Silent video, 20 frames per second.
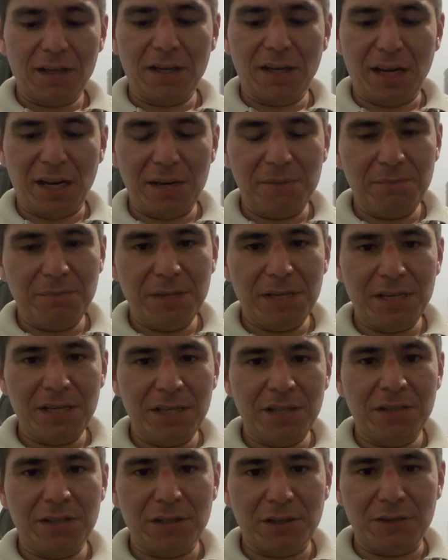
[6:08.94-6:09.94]
I
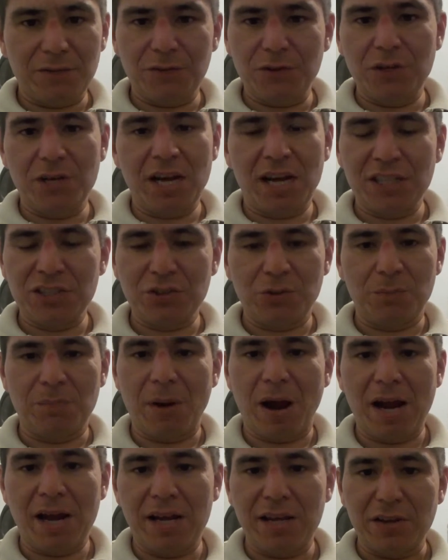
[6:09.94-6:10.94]
mean, if you guys are
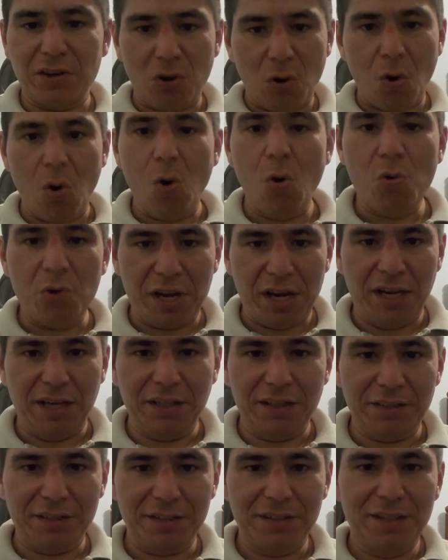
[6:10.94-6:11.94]
buying
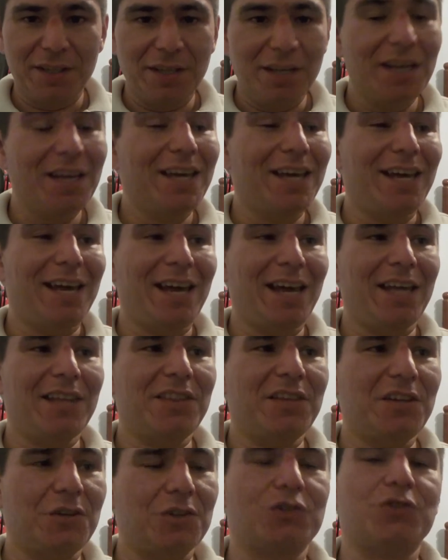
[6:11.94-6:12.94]
Colgate,
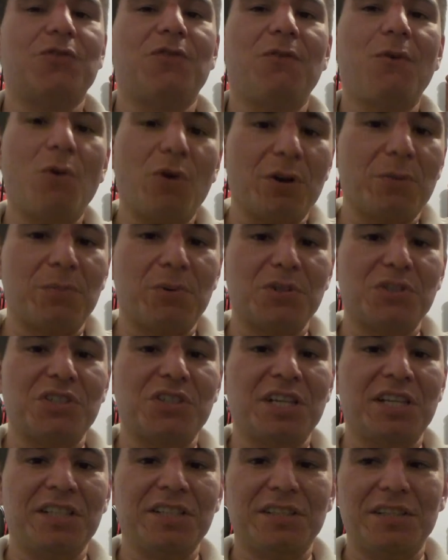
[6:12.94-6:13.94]
and there's
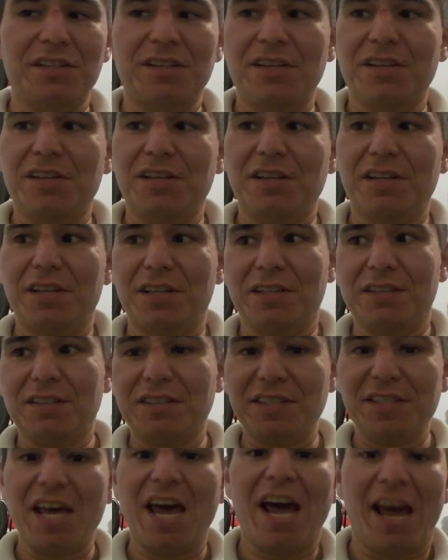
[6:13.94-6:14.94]
40%
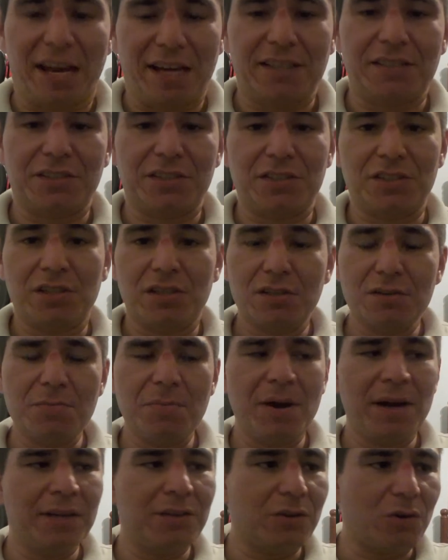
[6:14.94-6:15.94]
tax, you
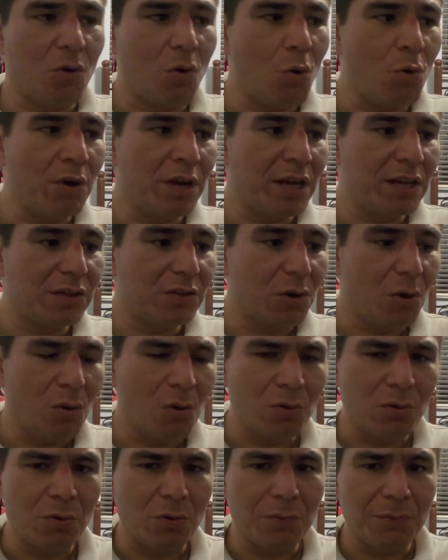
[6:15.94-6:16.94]
buy the Colgate
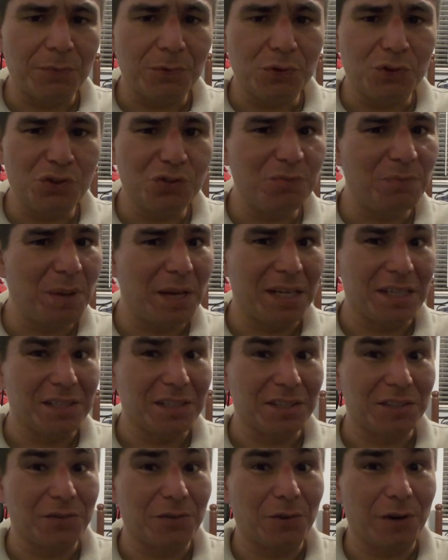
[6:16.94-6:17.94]
Total
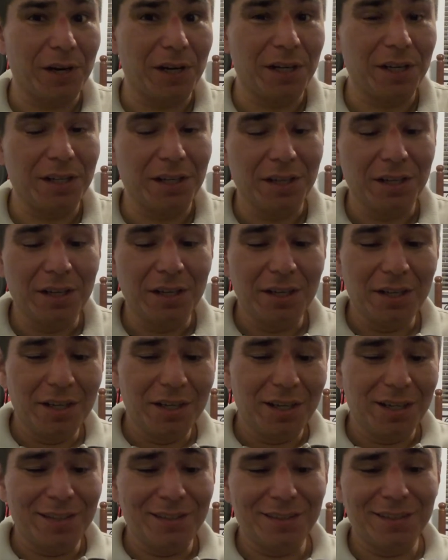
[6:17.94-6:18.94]
toothpaste, right?
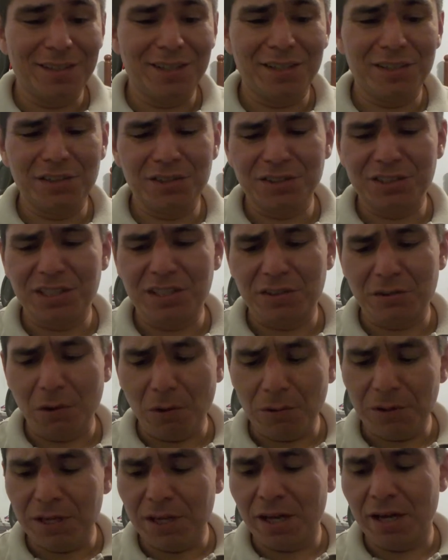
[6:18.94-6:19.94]
And then you're saying,
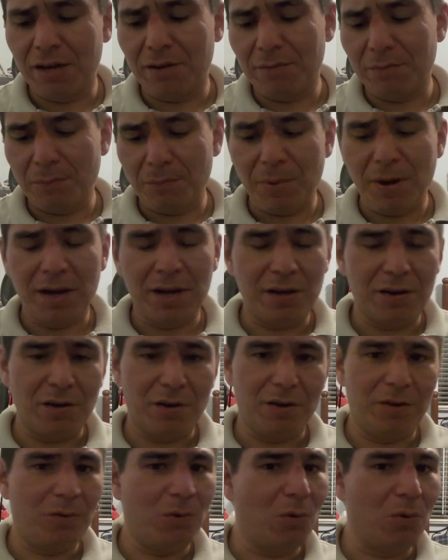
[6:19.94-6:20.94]
oh yeah, I'm buying,
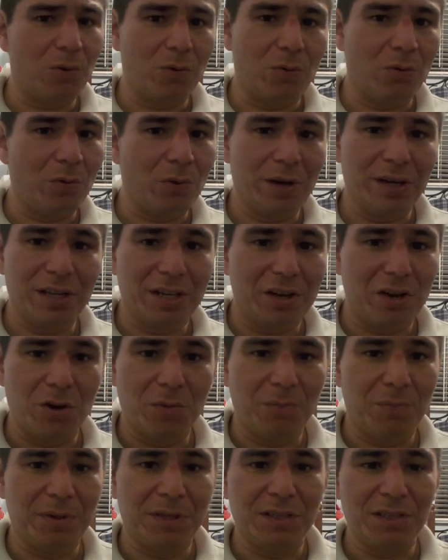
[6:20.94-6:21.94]
or any
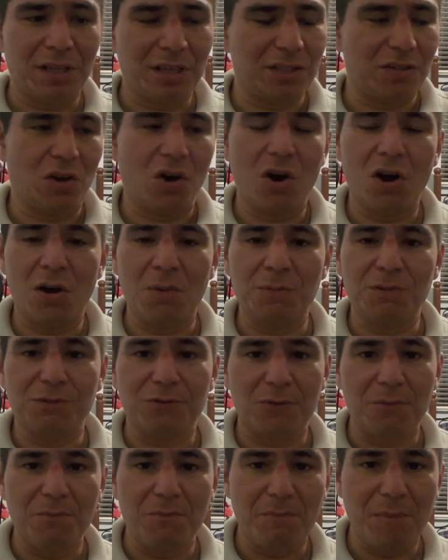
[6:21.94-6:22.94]
company, like Tom's
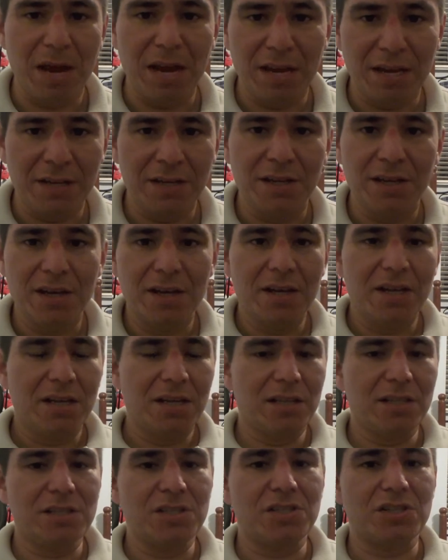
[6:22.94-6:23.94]
from Maine
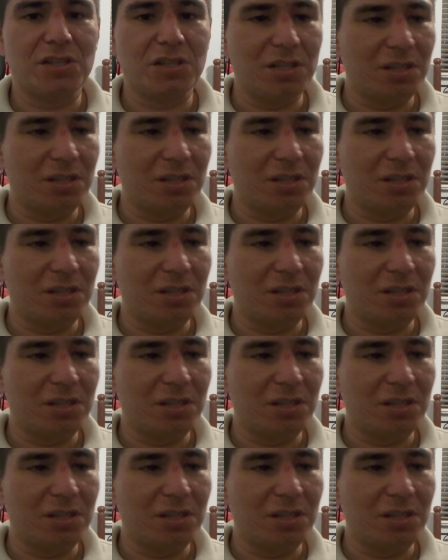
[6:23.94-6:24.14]
is